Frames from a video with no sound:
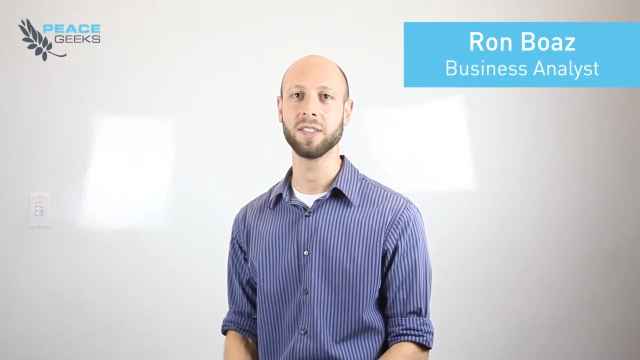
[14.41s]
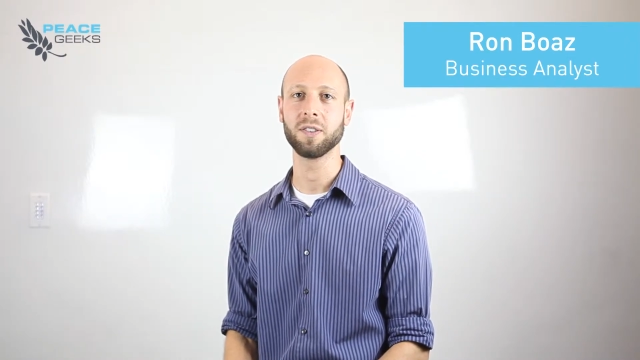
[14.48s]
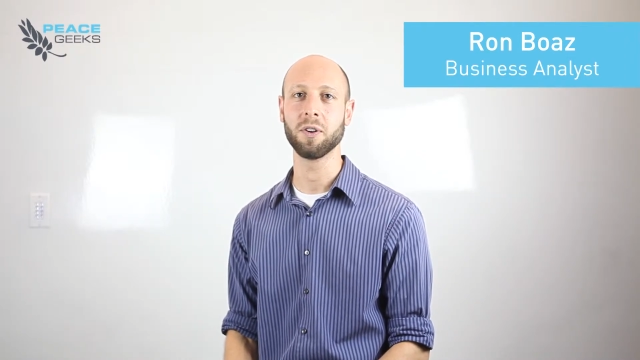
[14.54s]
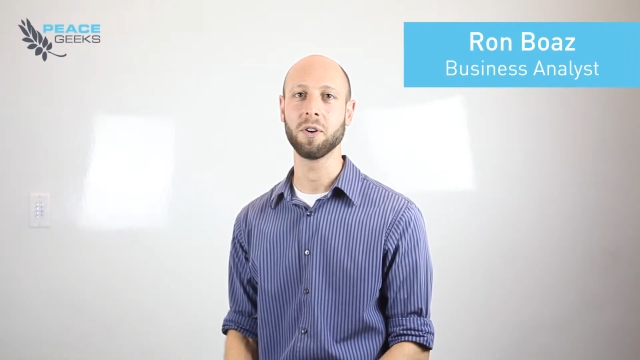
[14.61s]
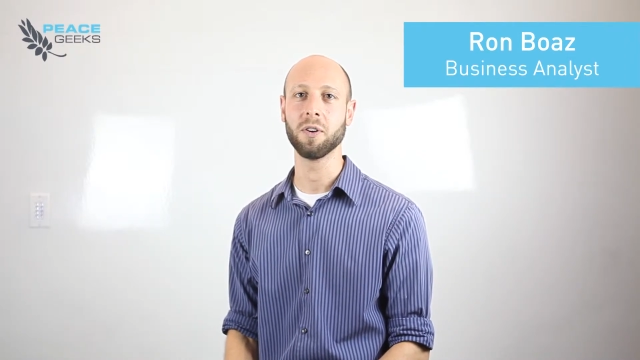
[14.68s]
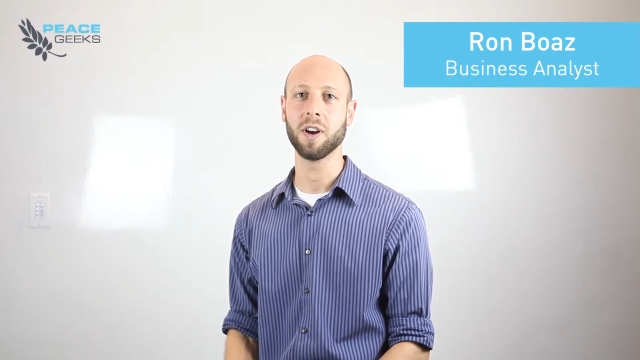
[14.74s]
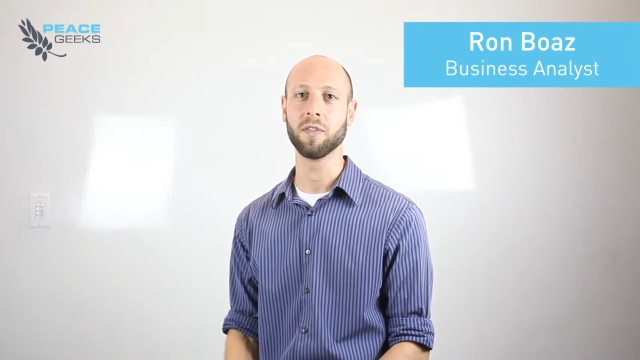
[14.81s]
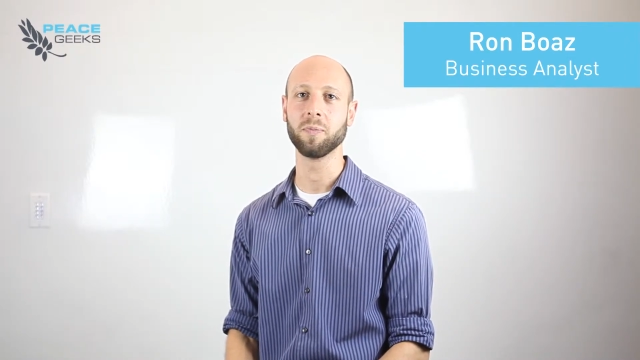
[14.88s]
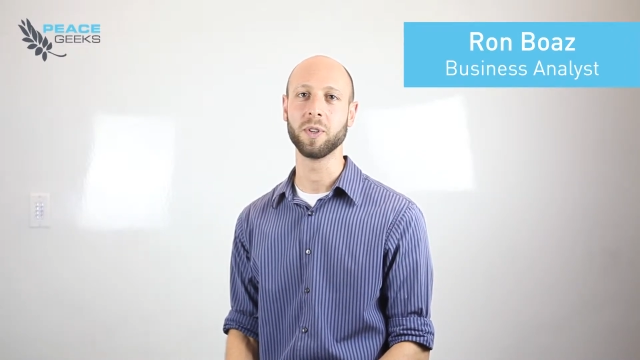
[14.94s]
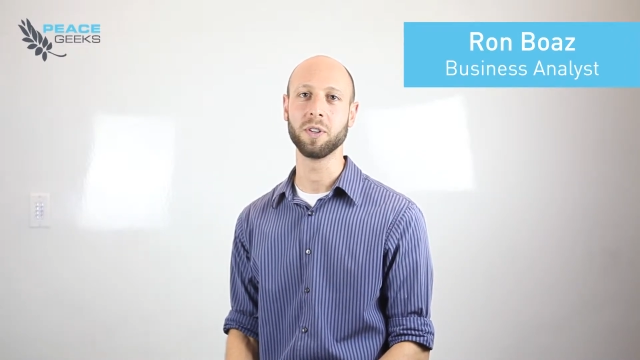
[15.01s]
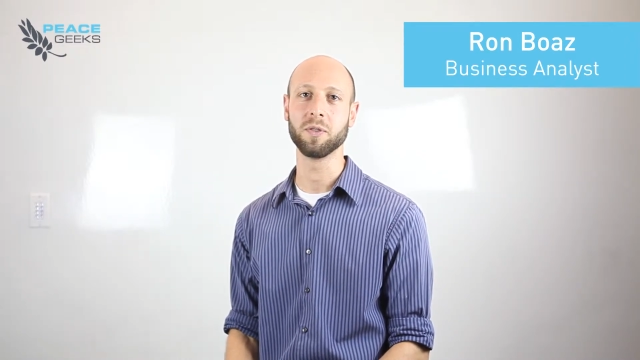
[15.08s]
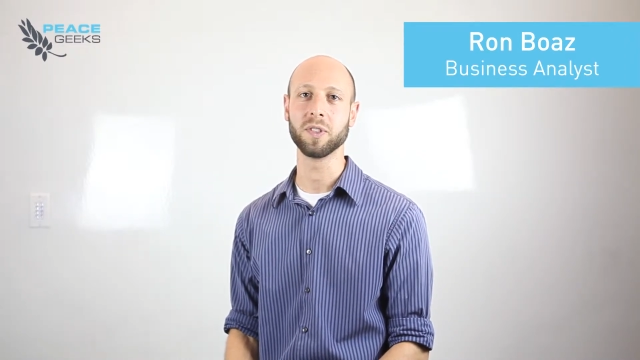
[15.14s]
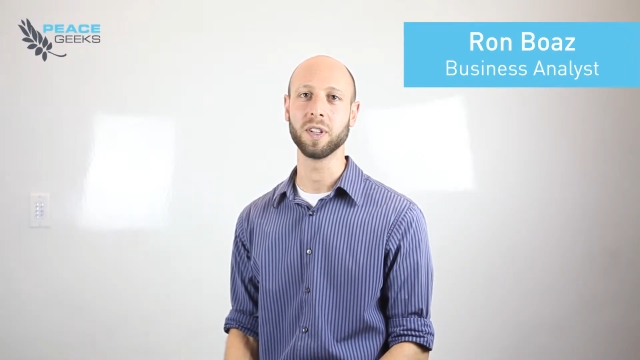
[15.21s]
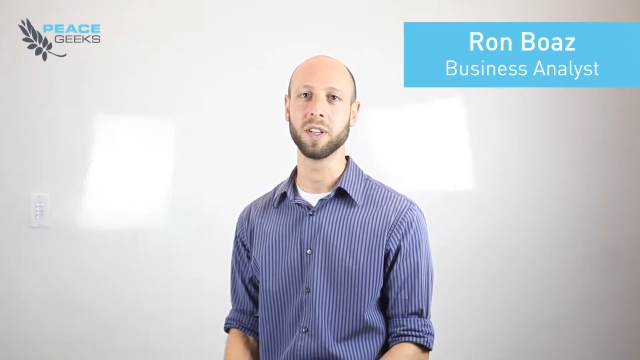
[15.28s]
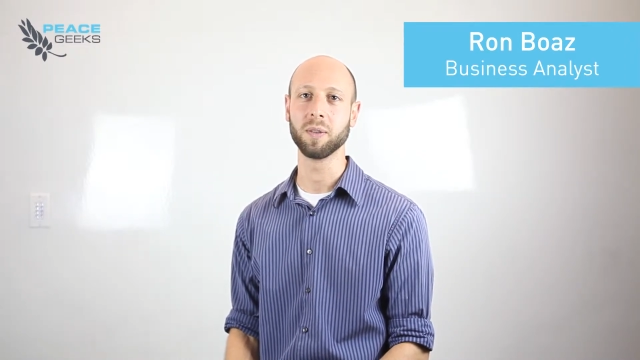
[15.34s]
so I've been
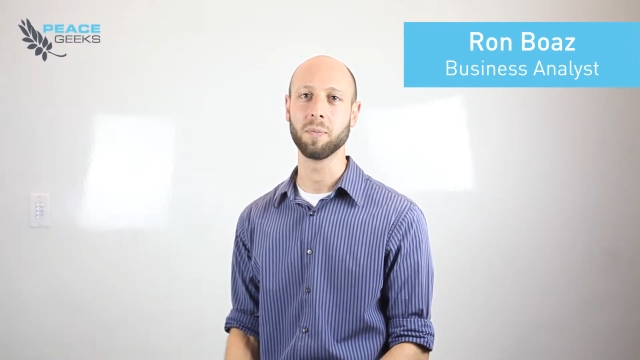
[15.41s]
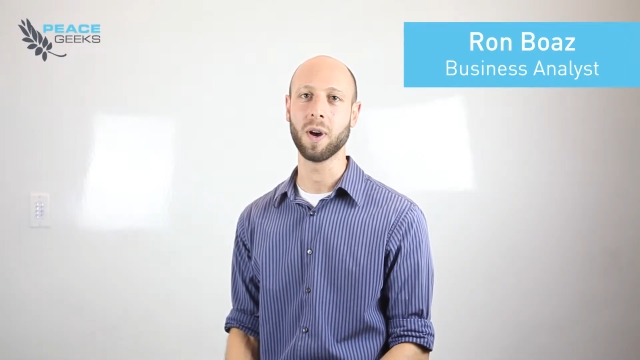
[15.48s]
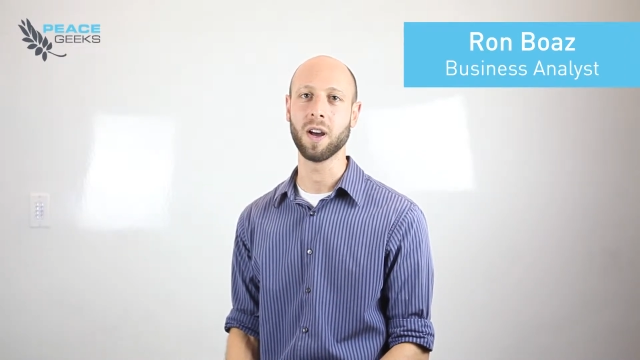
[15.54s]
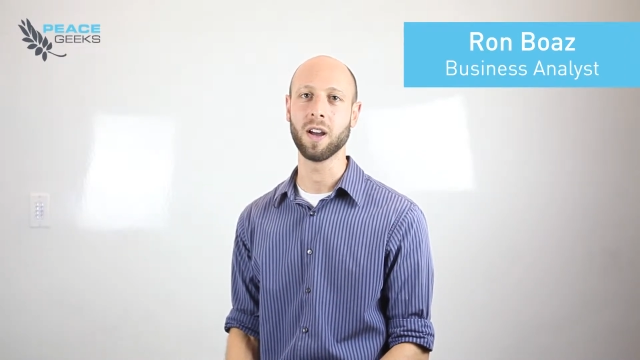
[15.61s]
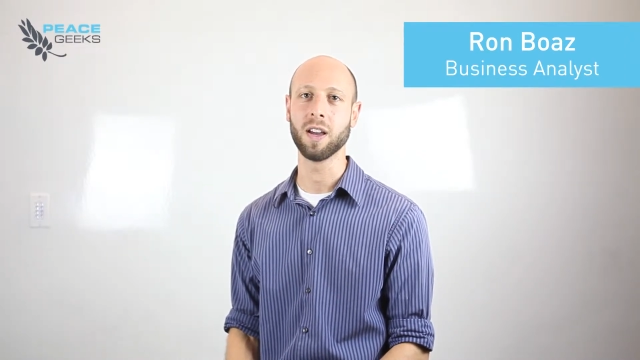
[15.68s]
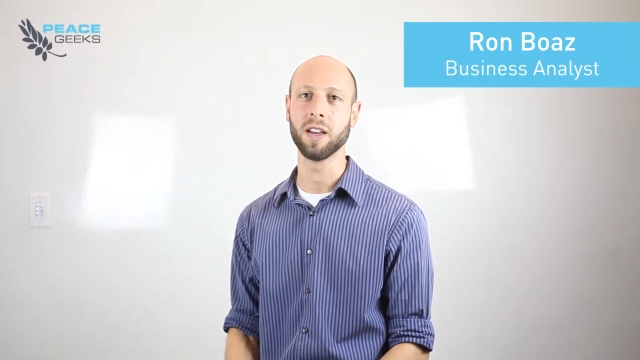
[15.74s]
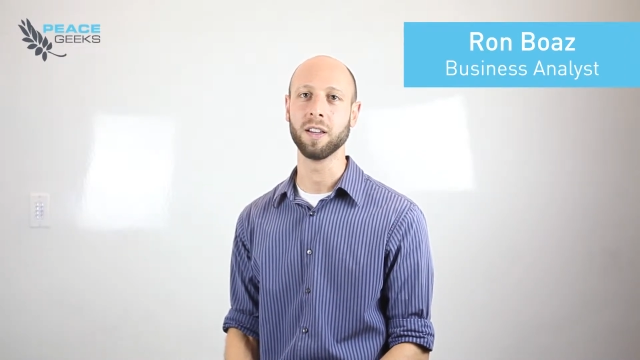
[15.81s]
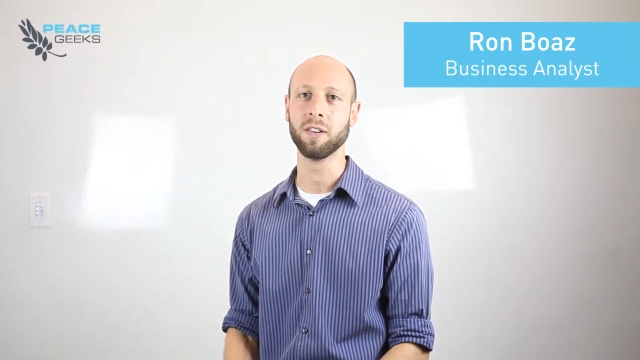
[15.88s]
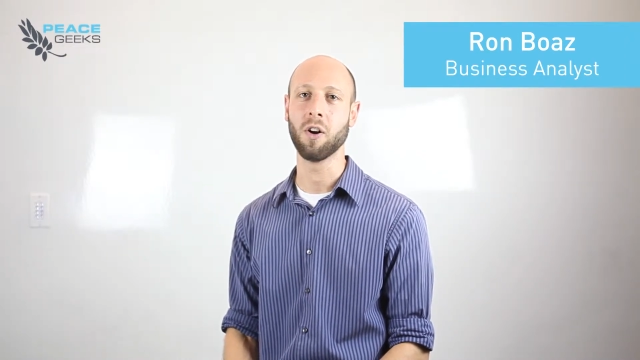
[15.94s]
using my